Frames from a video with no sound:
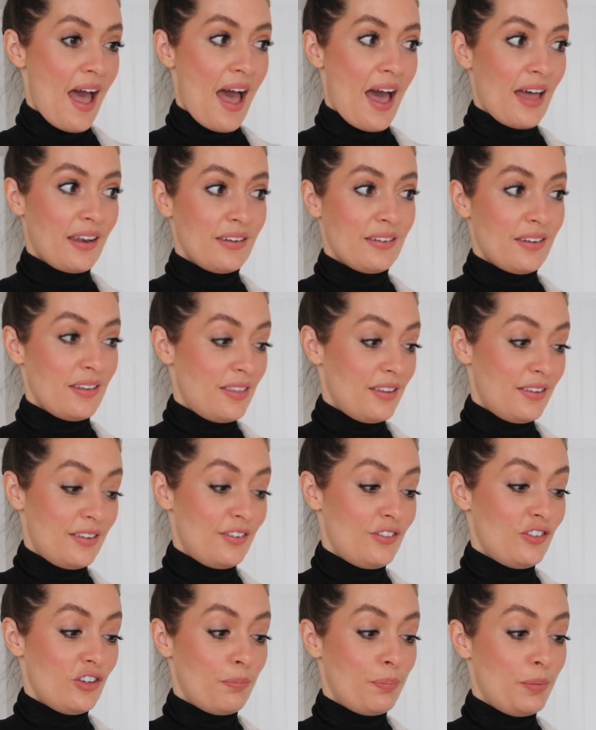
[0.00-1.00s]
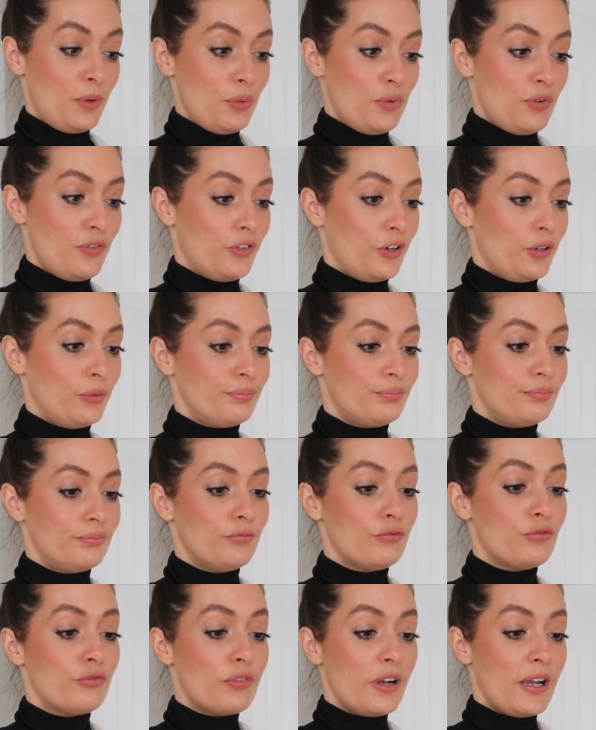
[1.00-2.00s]
And this is just beautiful.
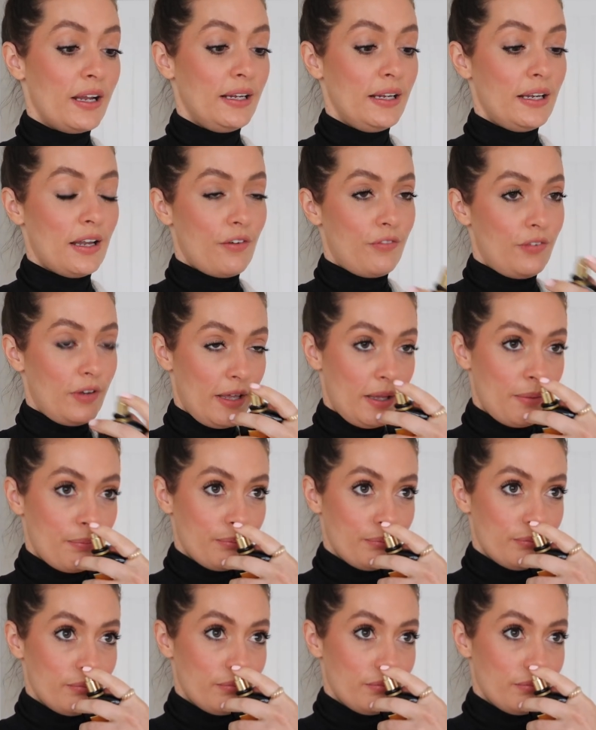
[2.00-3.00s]
Really lovely.